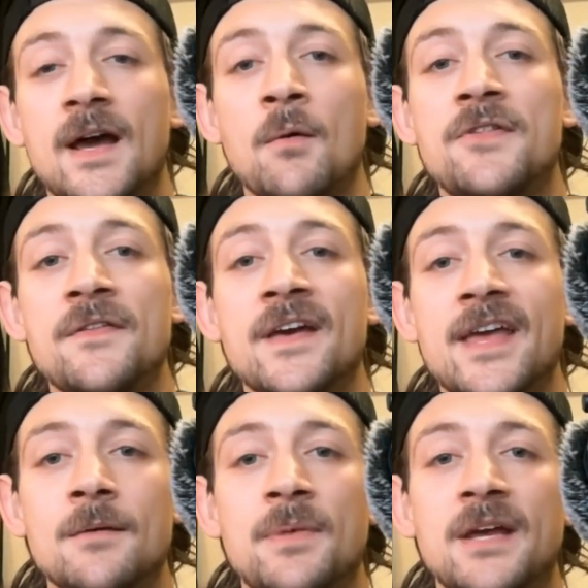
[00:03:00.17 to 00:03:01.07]
within that
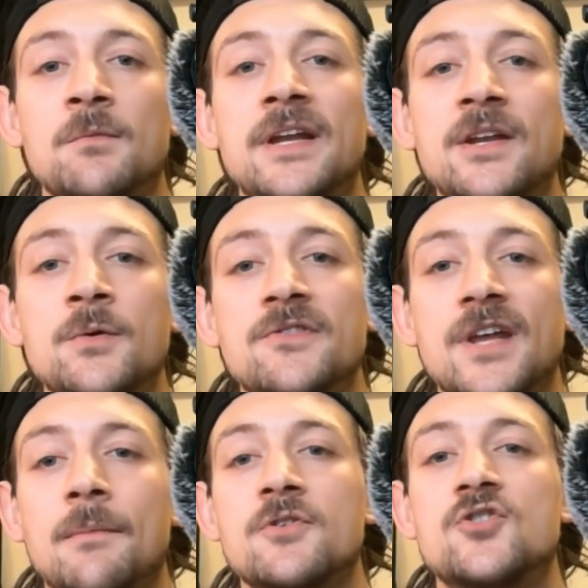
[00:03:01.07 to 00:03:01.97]
campaign, we need to
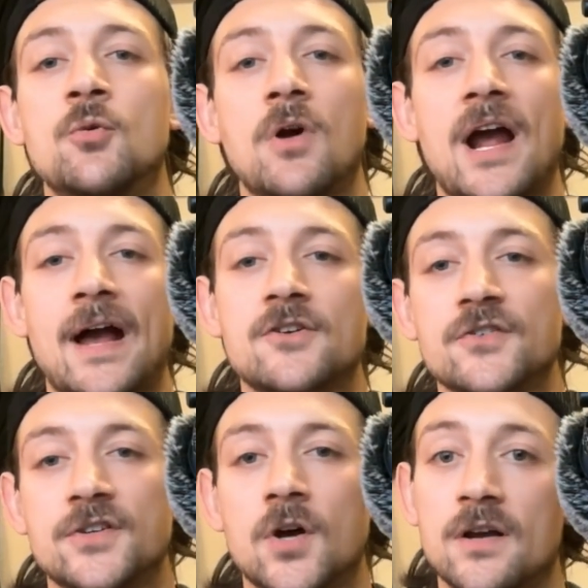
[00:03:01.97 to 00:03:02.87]
establish who we're
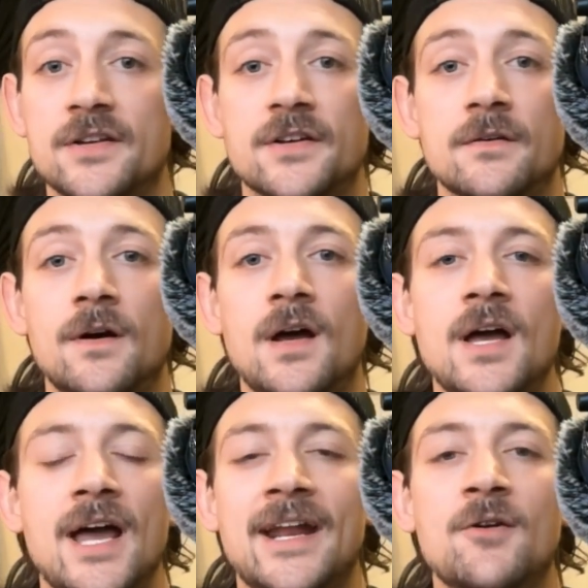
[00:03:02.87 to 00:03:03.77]
actually talking to.
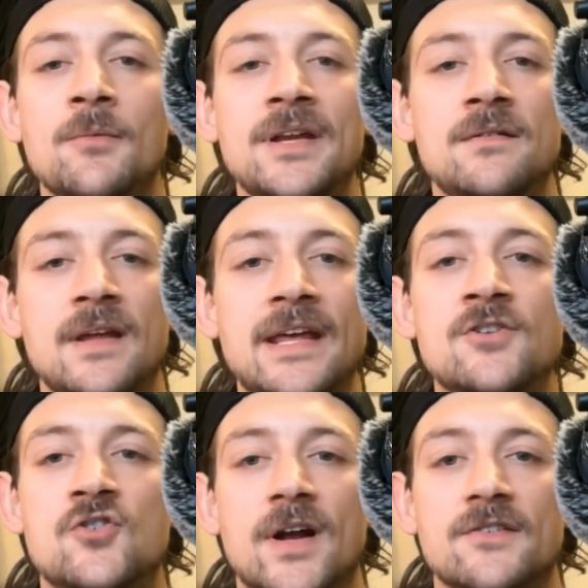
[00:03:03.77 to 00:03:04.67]
And I don't mean
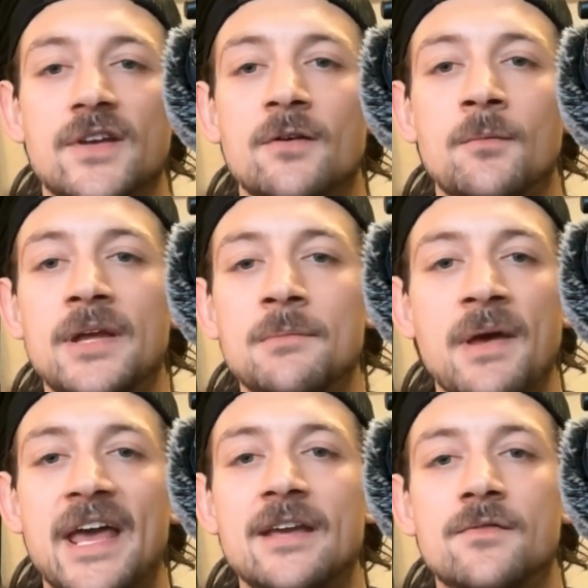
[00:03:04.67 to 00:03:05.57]
interests, I don't mean
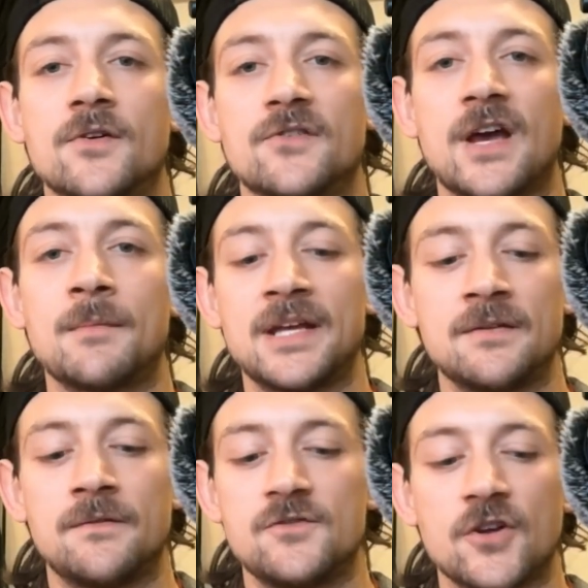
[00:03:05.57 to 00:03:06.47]
behaviors, I
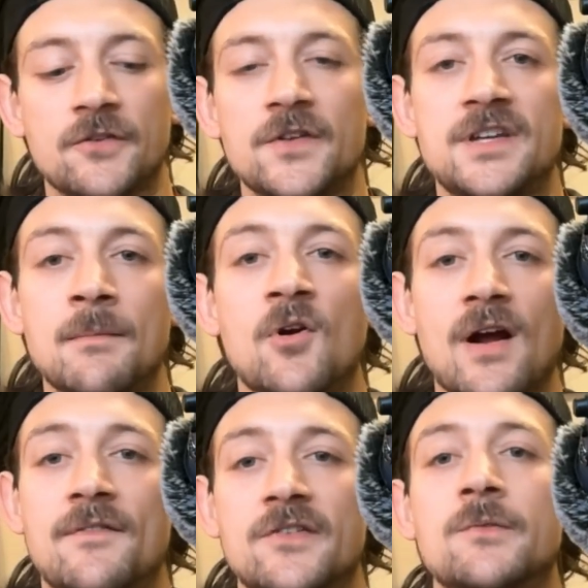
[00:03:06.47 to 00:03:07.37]
mean just the
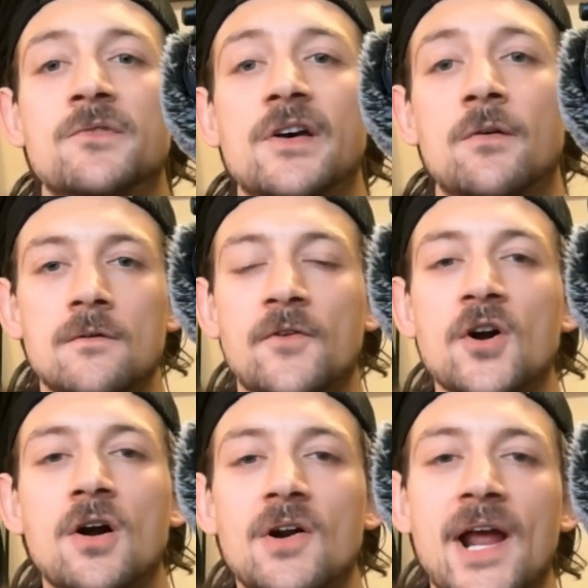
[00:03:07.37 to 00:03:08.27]
demographics themselves.
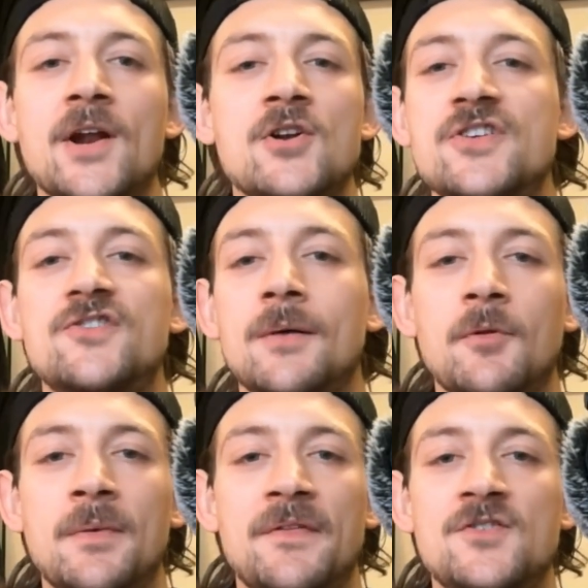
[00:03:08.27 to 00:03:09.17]
For our energy
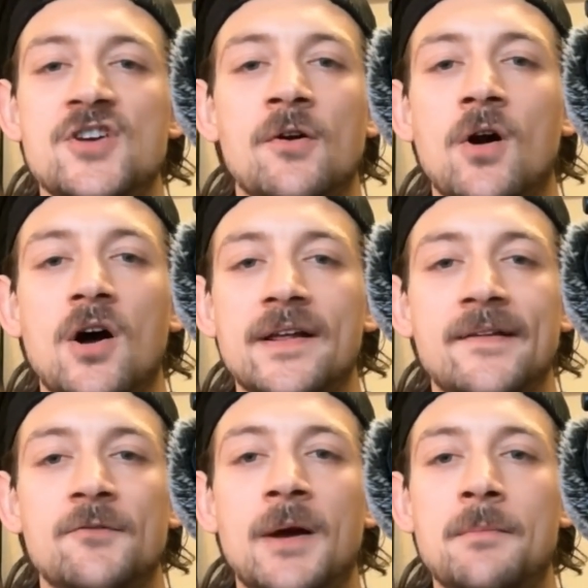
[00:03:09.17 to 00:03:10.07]
supplement, the general
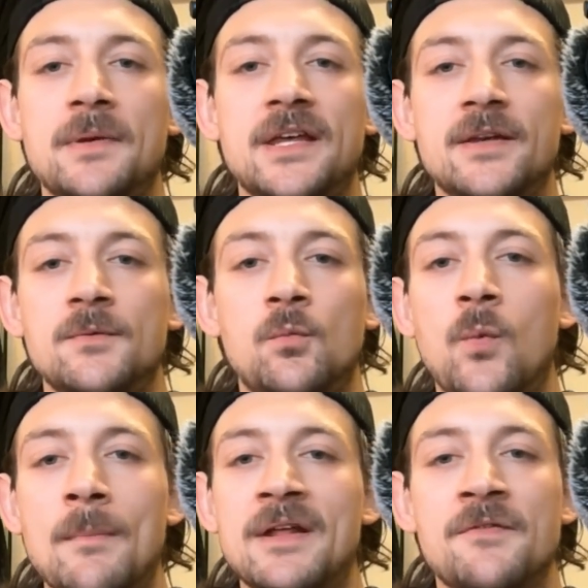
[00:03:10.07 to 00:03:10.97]
audience might be
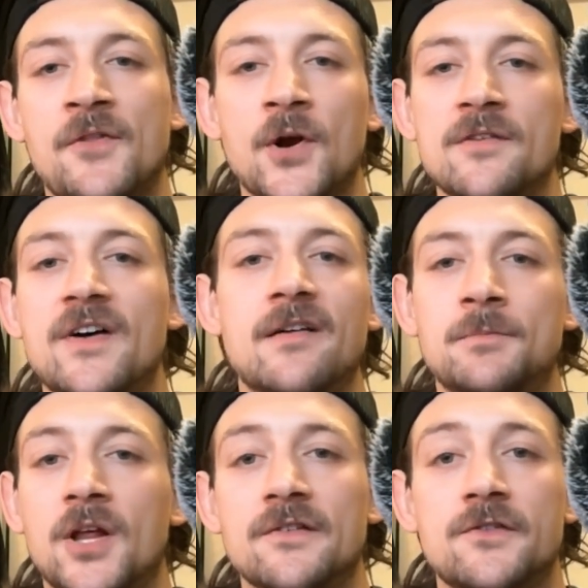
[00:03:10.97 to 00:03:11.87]
women 35
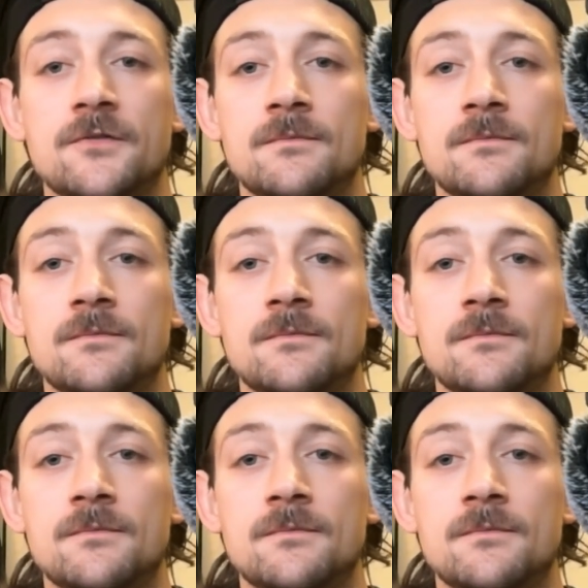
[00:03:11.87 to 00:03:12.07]
plus.